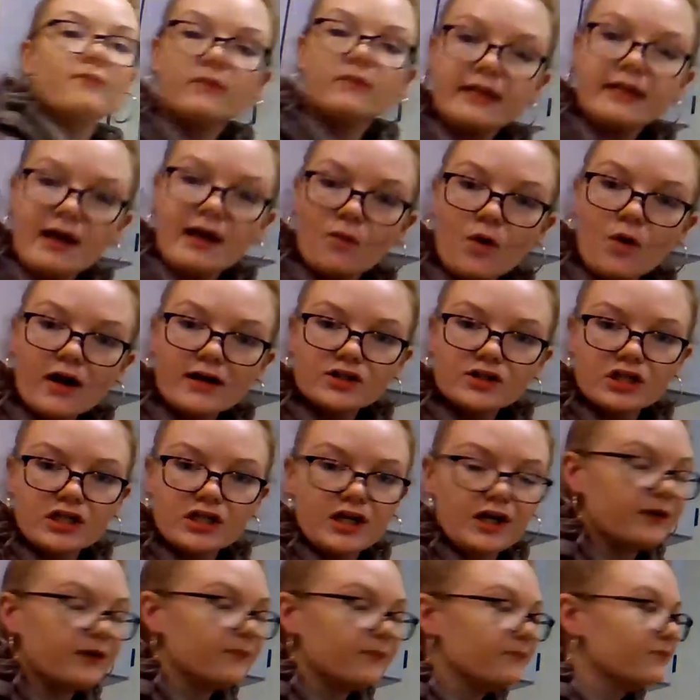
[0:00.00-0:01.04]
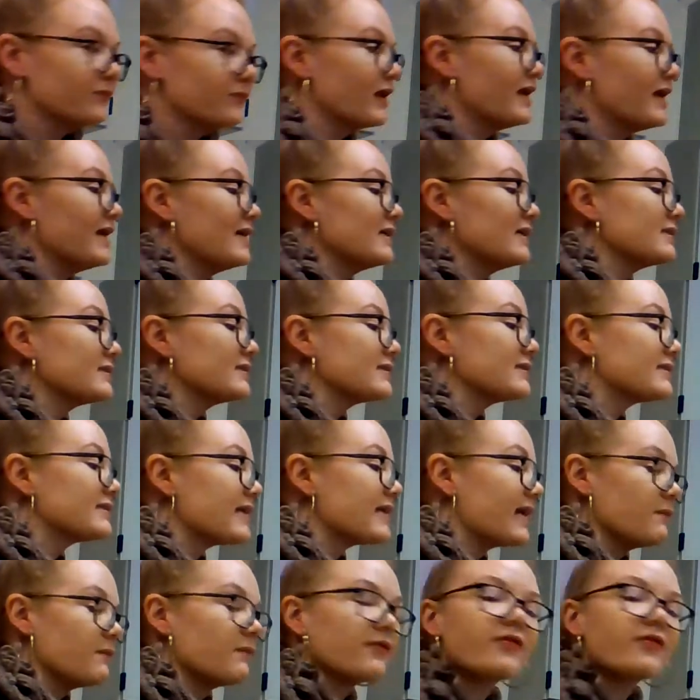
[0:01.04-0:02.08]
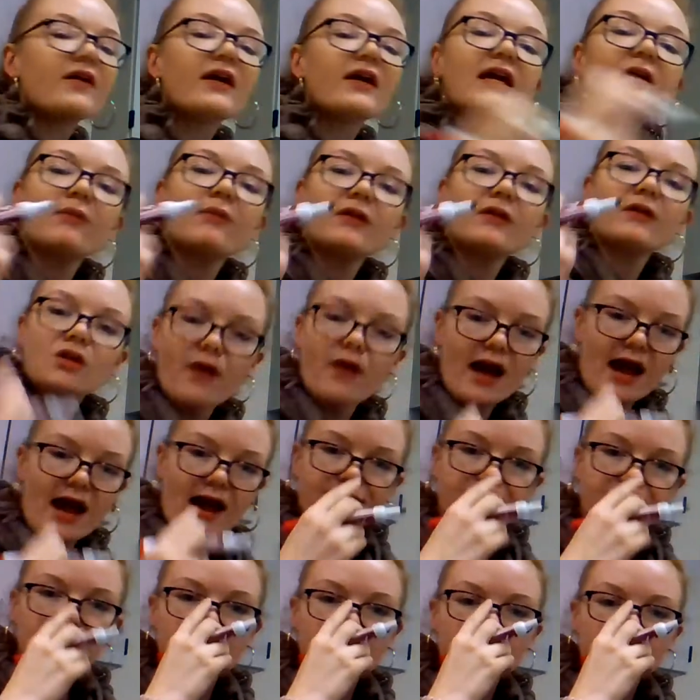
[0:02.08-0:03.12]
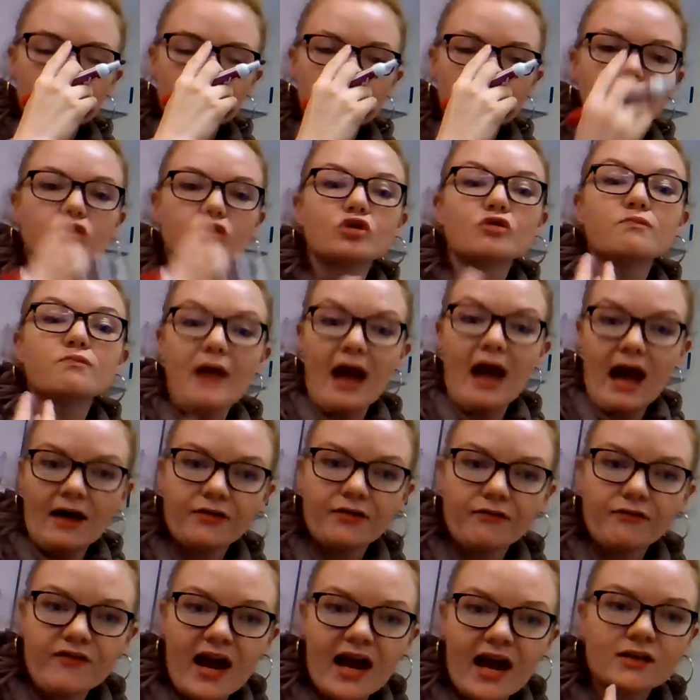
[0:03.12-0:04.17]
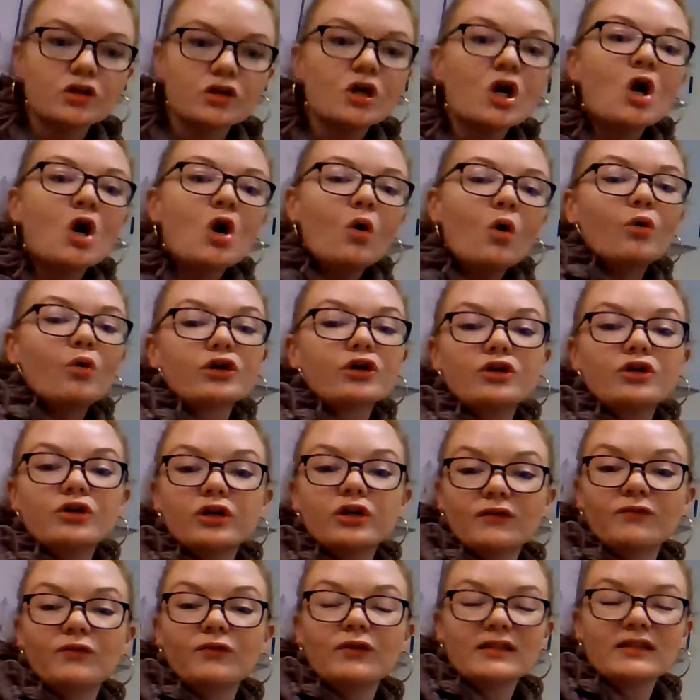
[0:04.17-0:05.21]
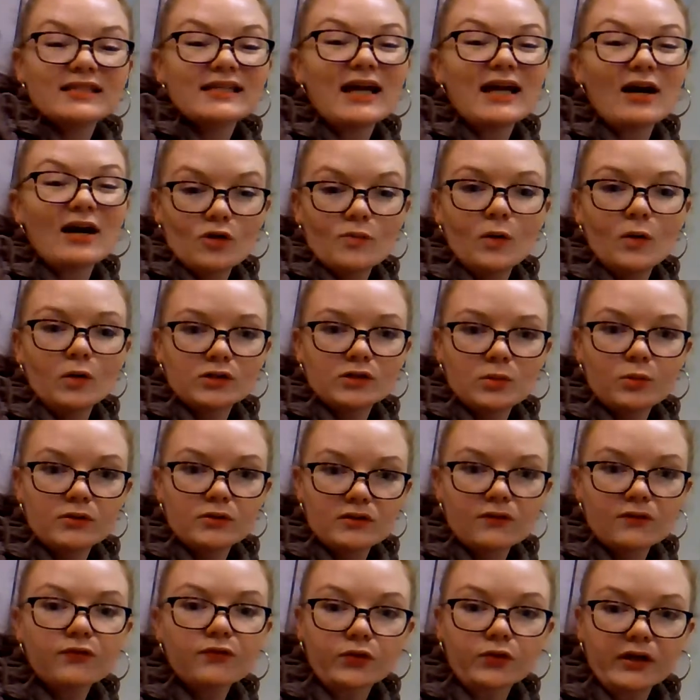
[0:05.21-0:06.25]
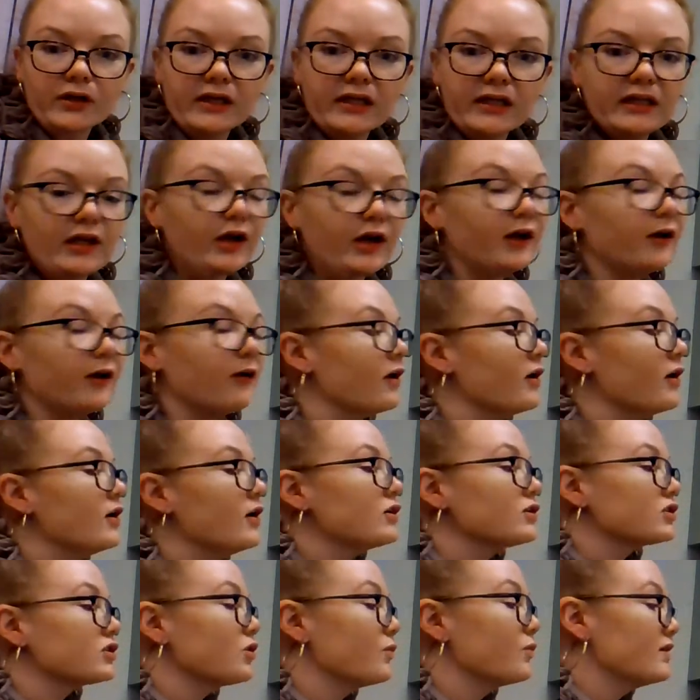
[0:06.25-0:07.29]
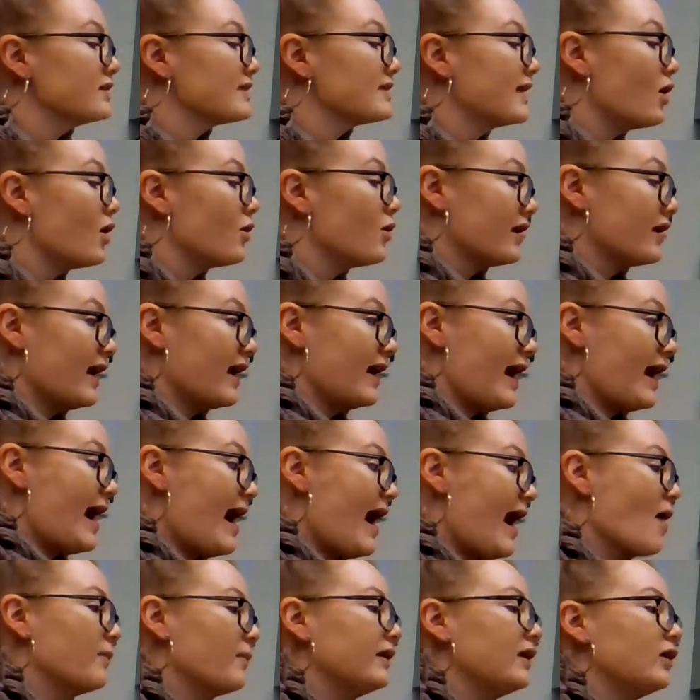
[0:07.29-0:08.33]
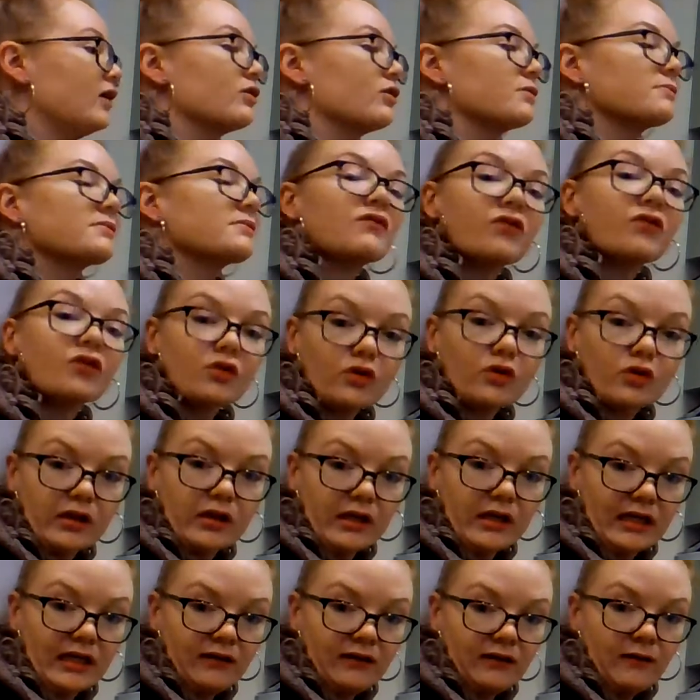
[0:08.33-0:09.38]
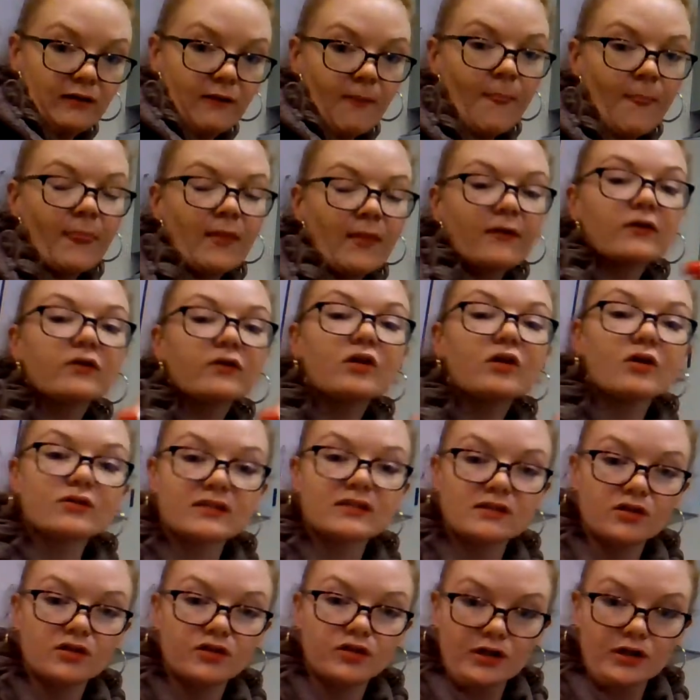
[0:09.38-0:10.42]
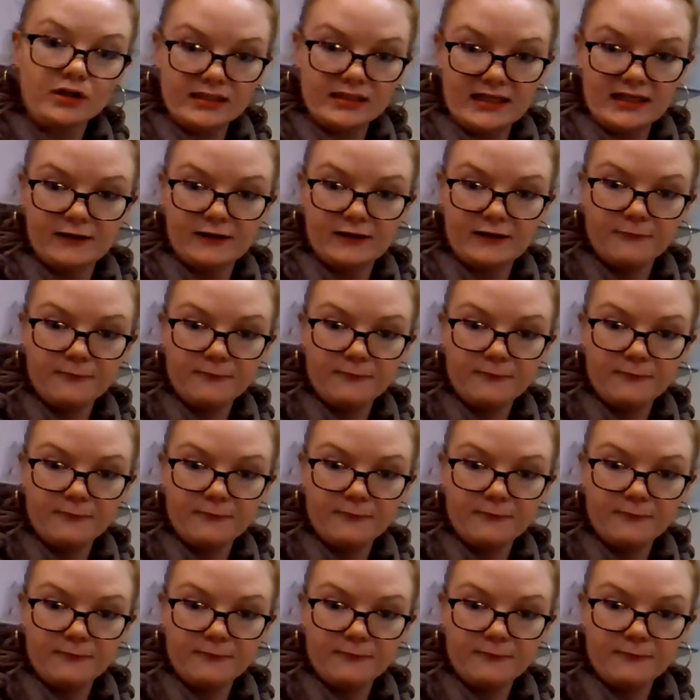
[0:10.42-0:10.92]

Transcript: Now watch here. Same thing, but you have to use your math facts, or you could have listed out your multiples of 3 here. So we say, okay, how many groups of 3 goes into 13?